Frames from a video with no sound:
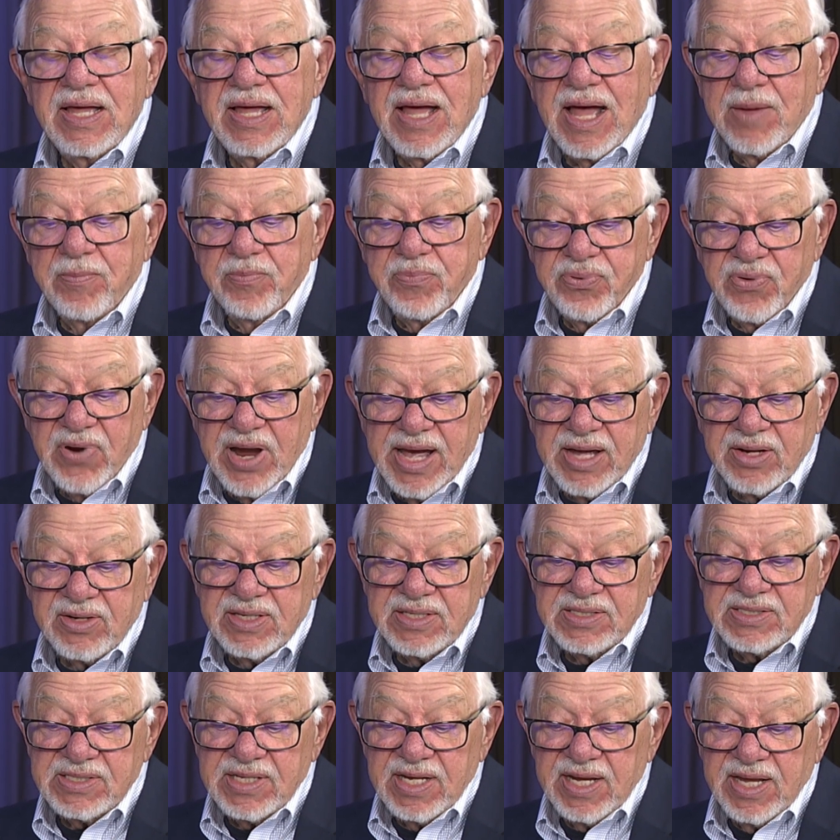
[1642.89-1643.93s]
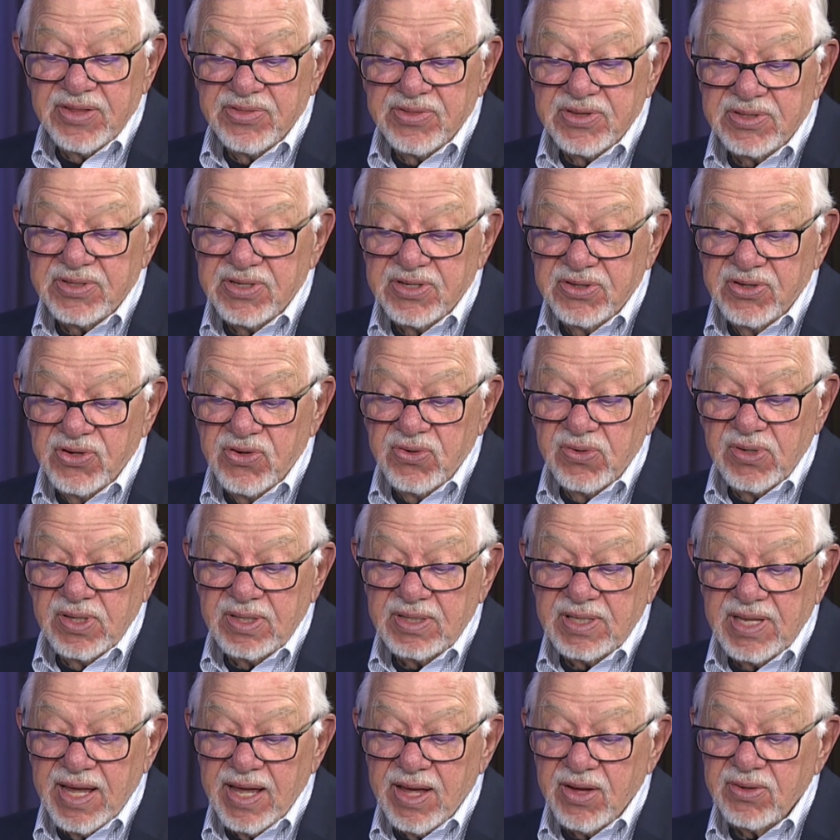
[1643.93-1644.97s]
I'm proud to say that the
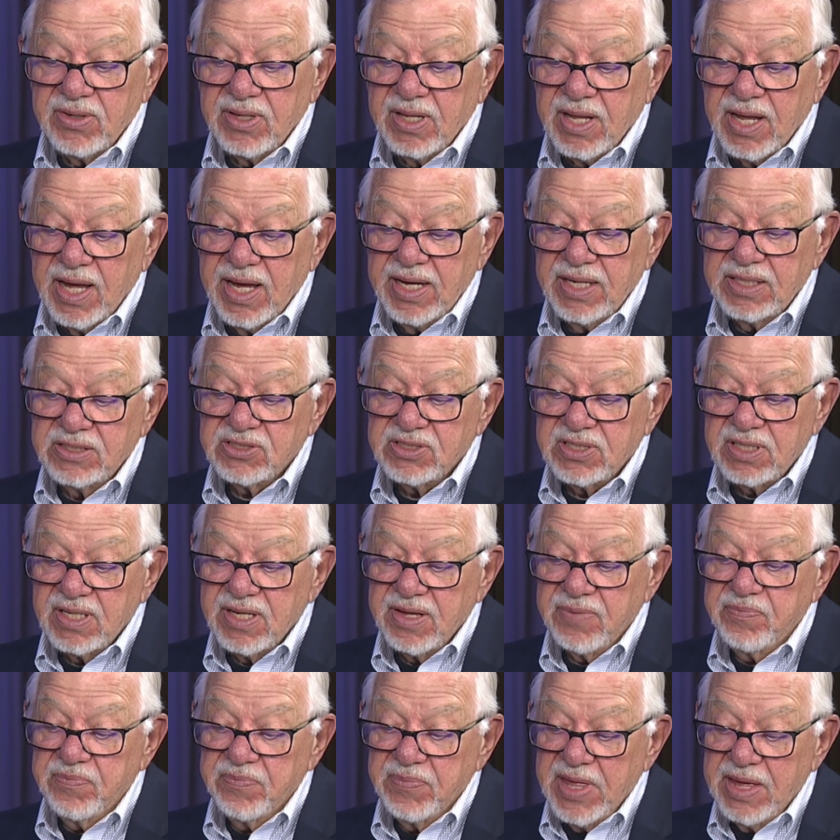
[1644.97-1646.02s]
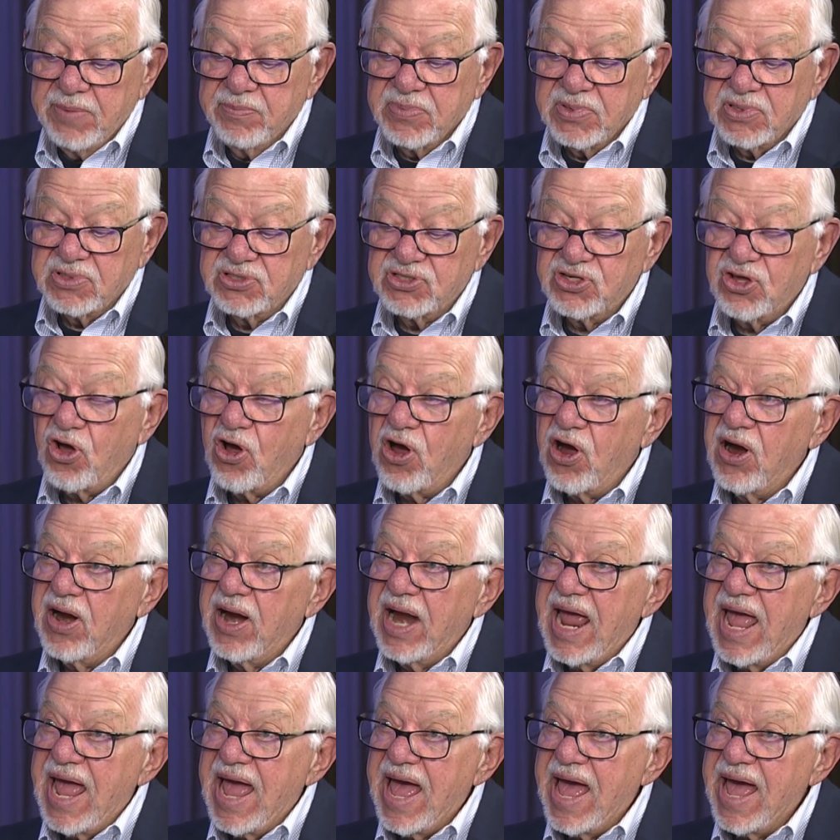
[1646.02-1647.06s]
Newtown Lions Club members are
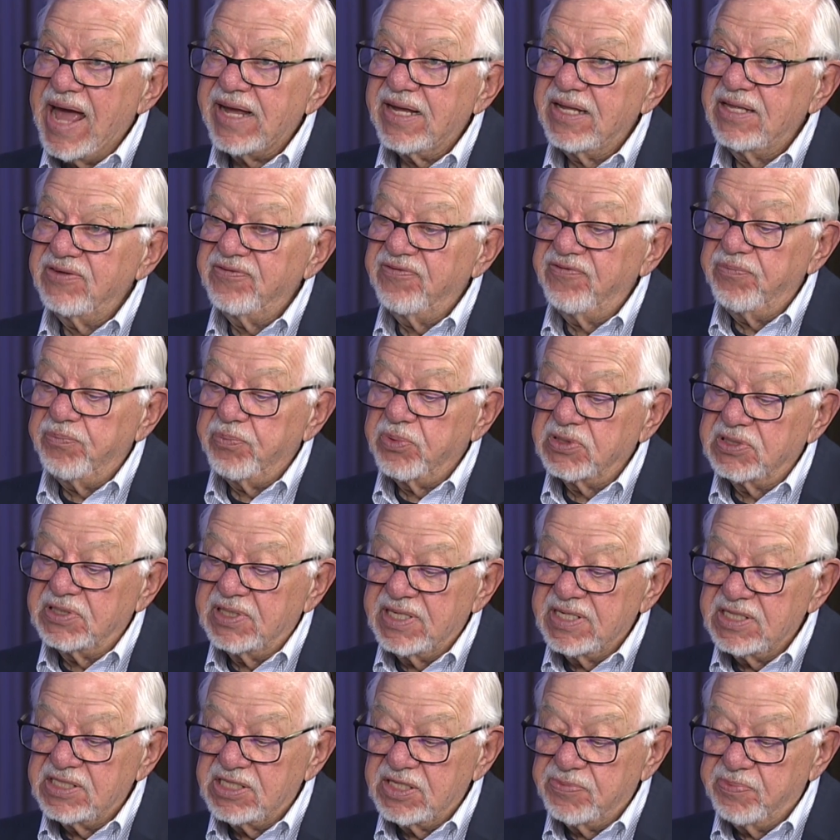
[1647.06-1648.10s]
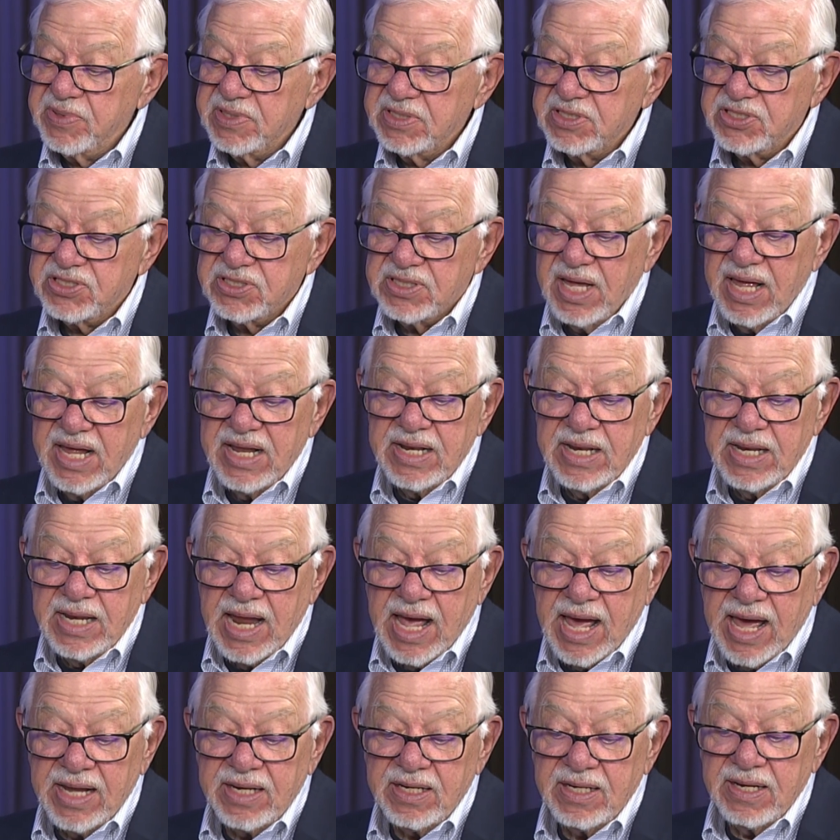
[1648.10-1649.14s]
active participants,
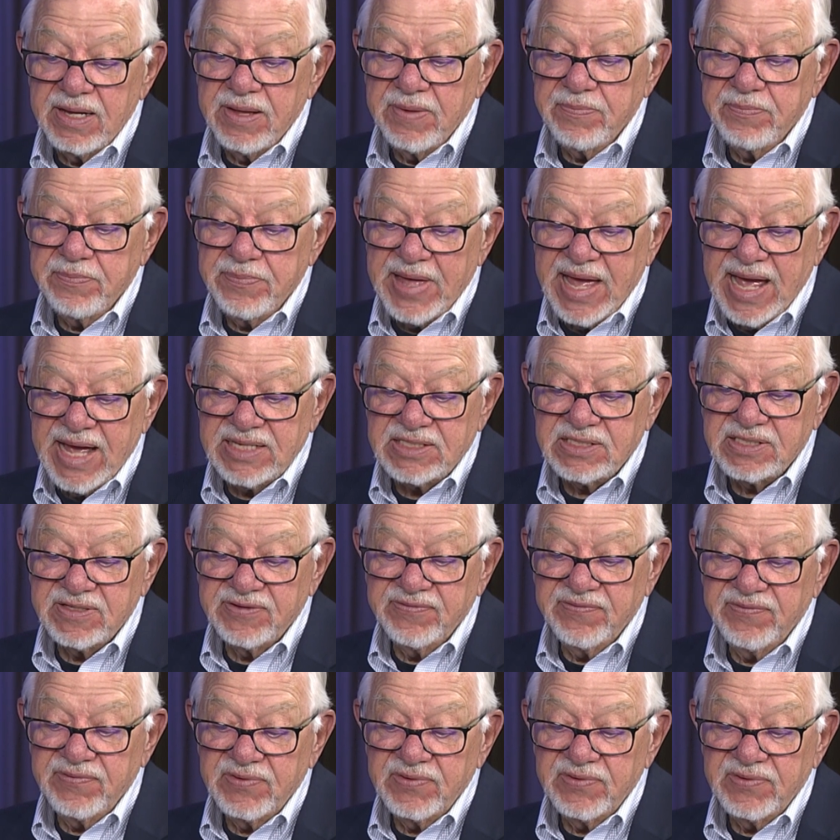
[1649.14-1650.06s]
not passive